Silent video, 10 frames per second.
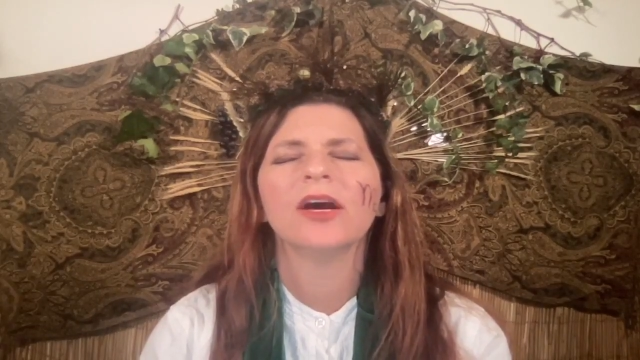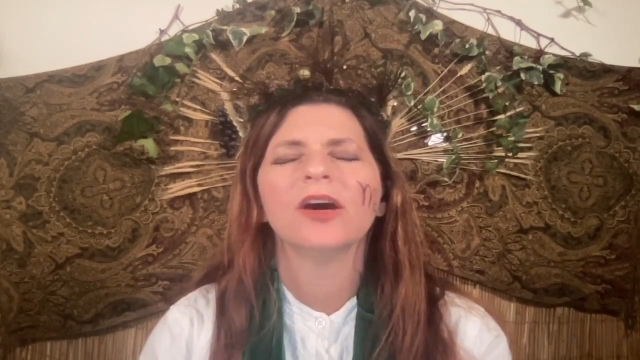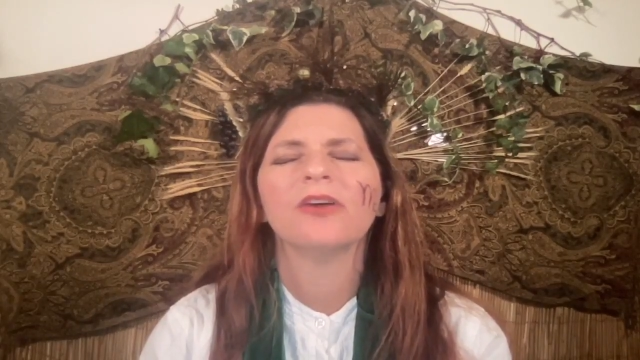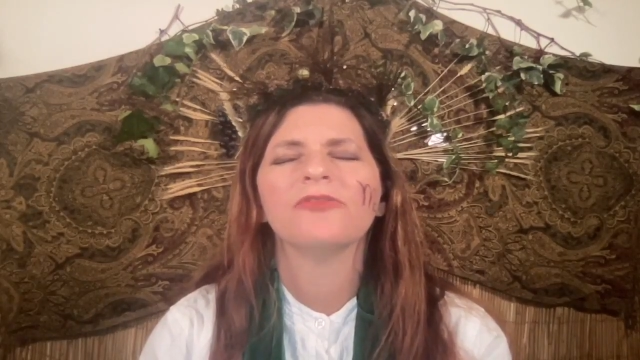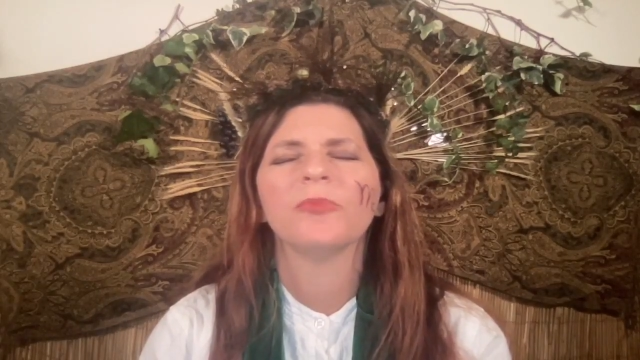
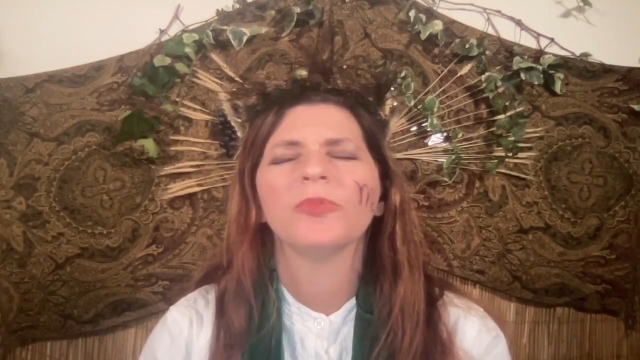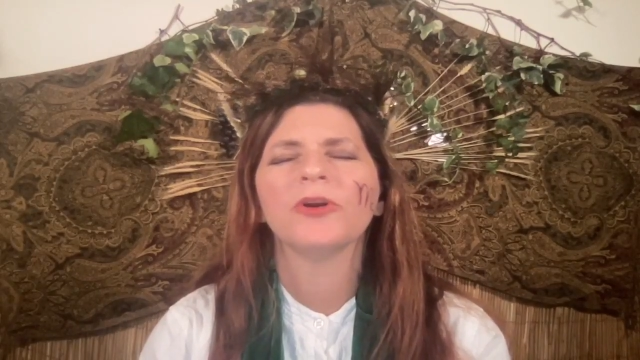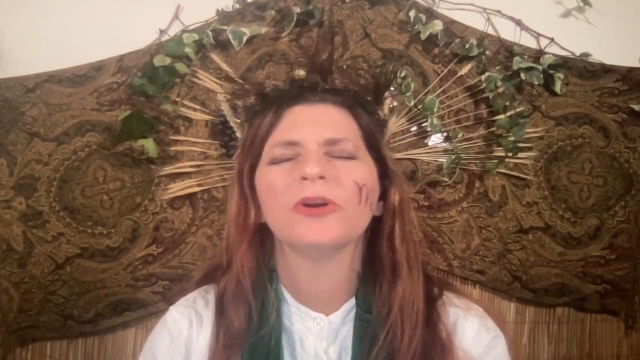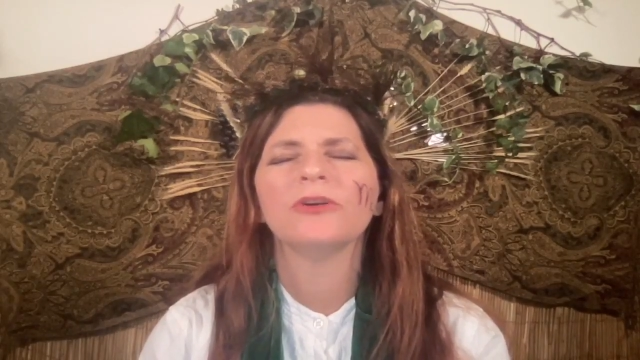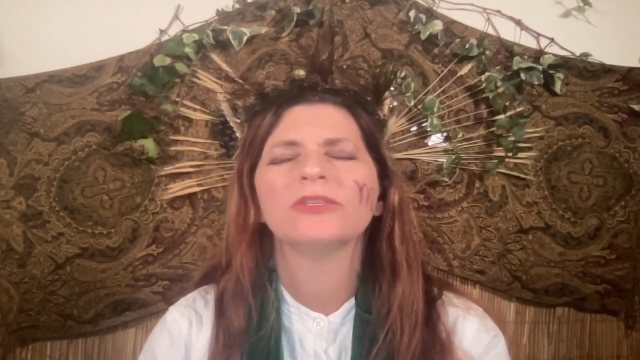of the
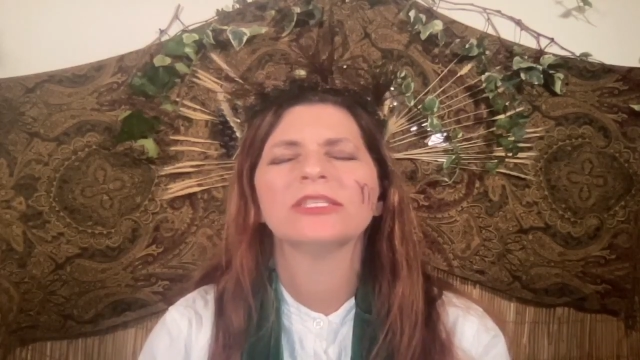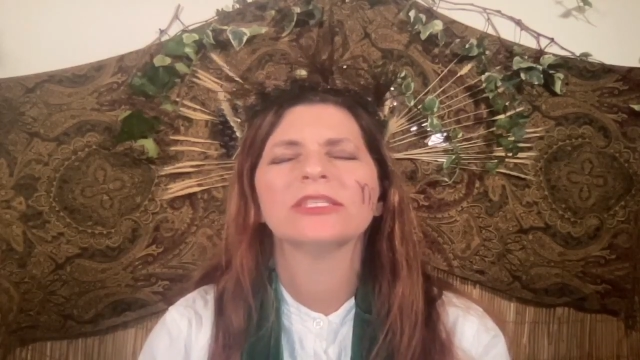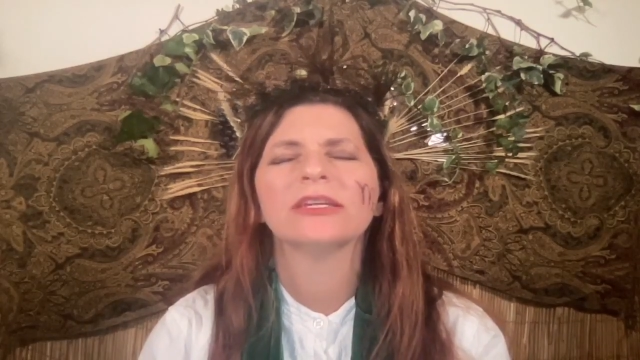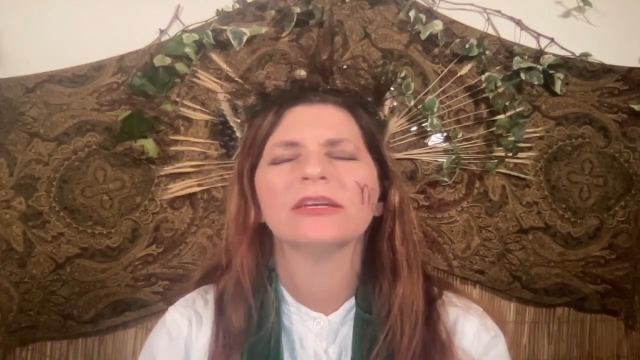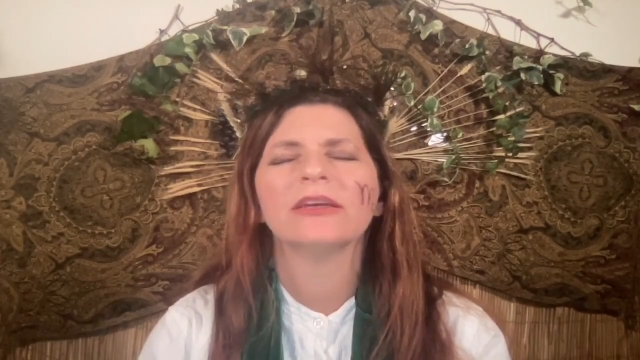birds
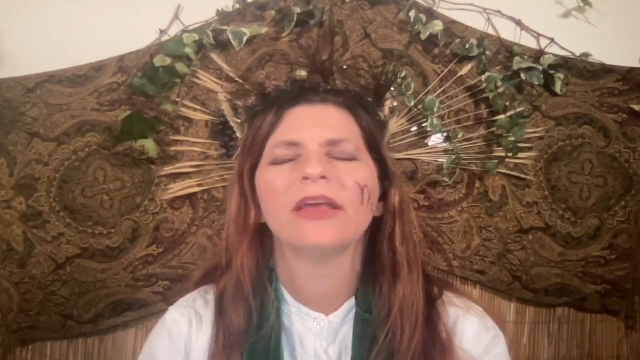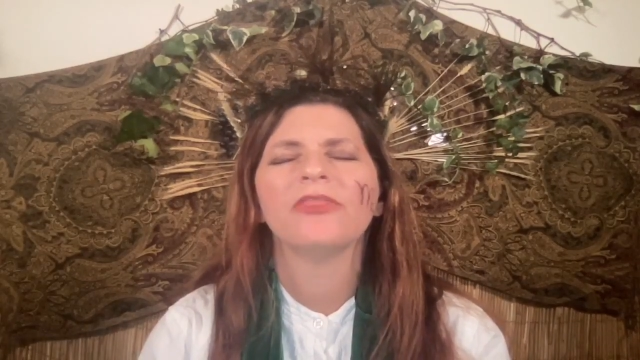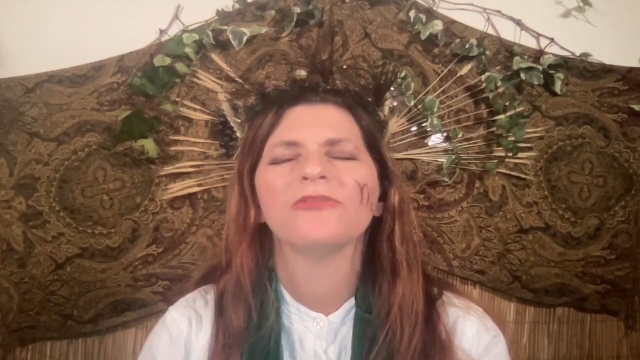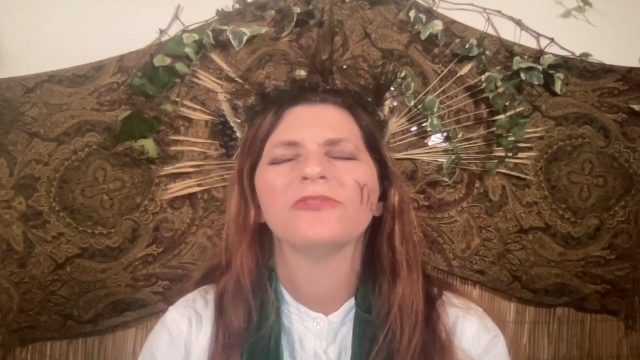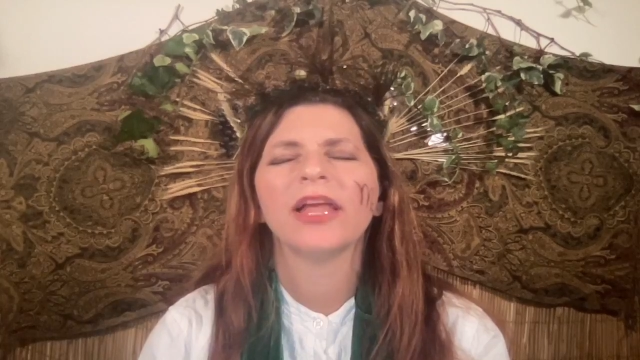and
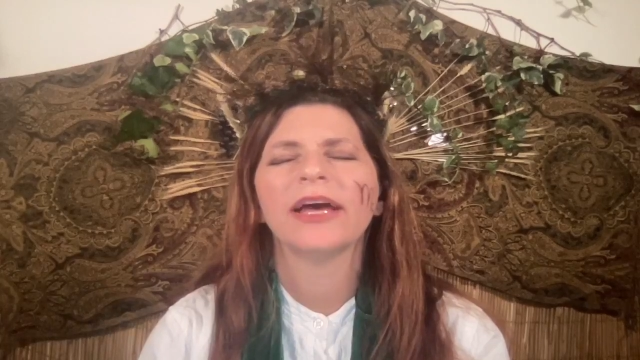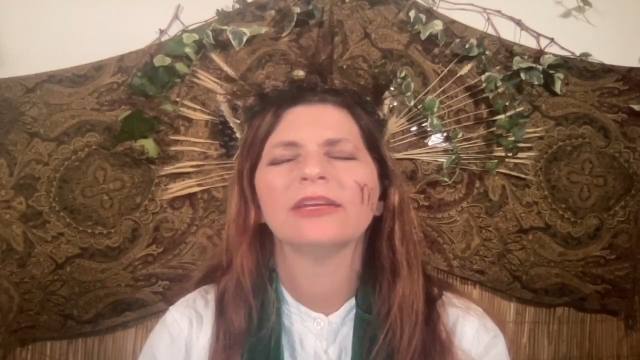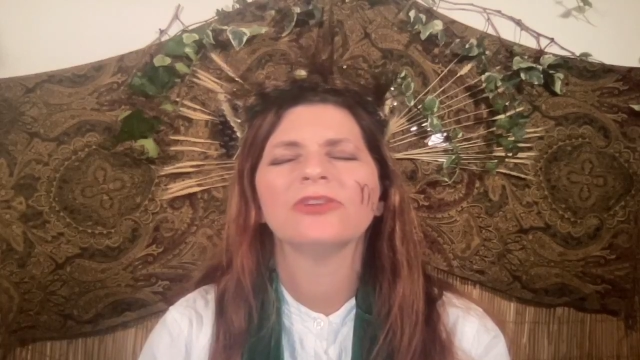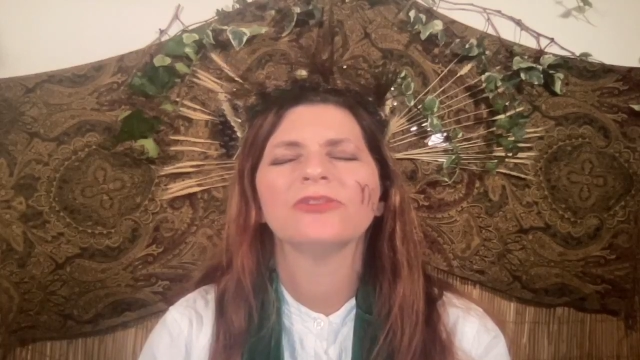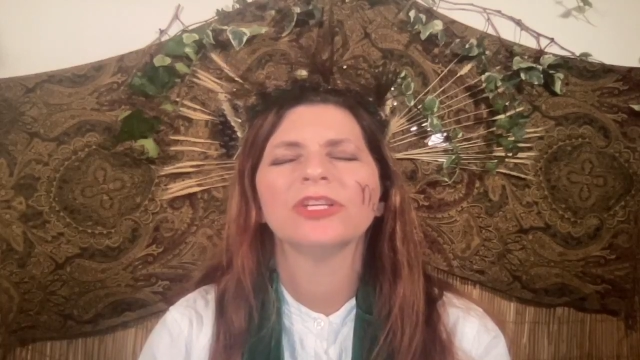the
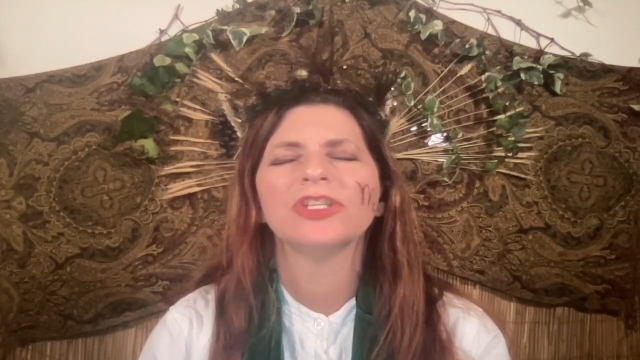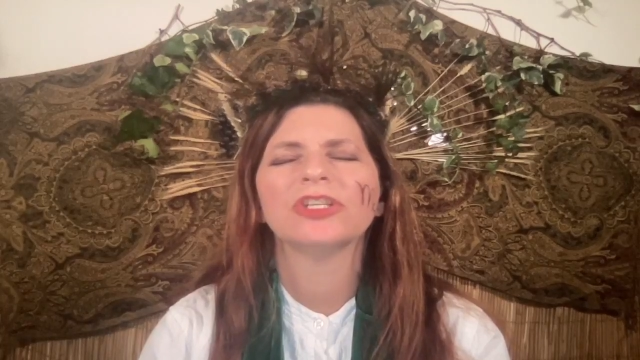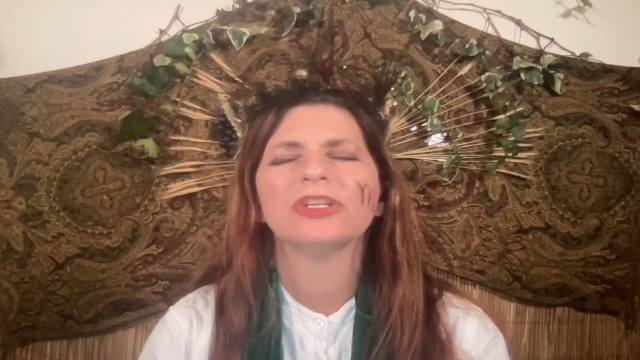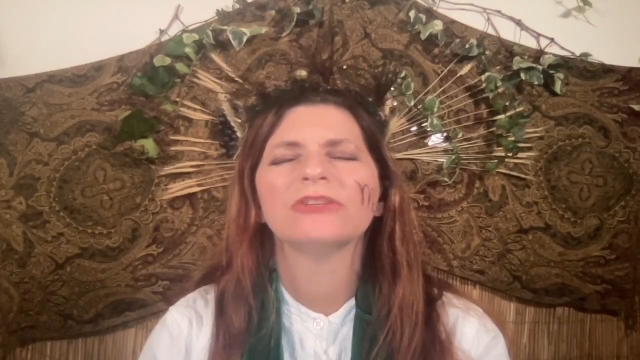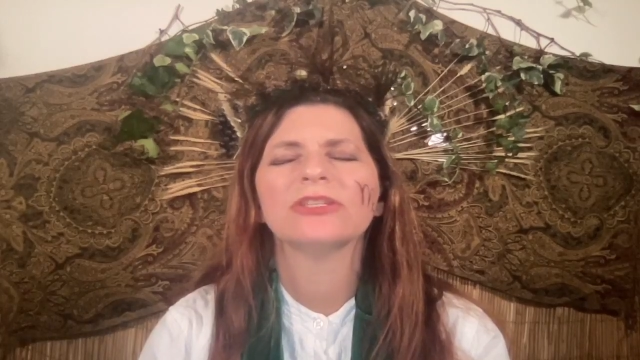flying
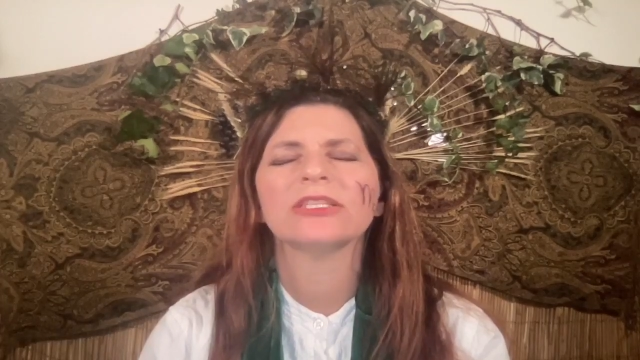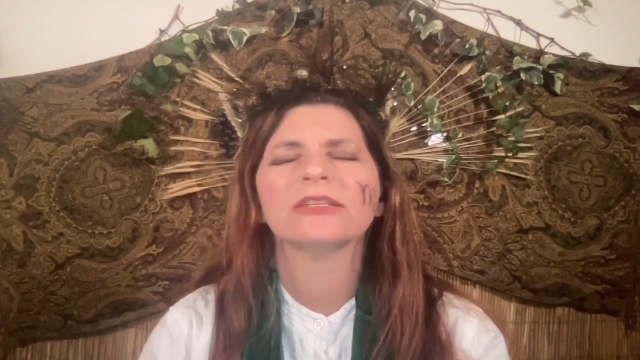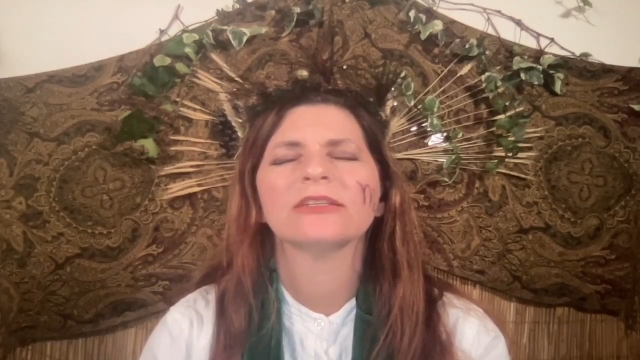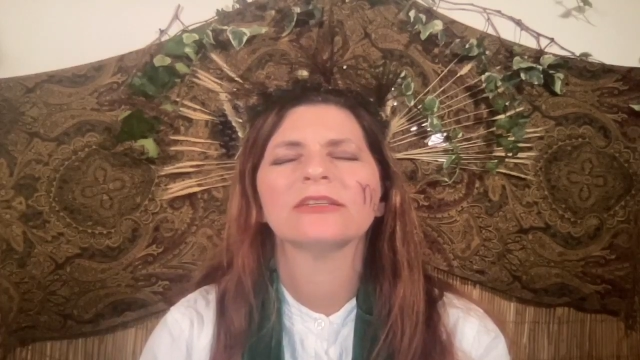creatures,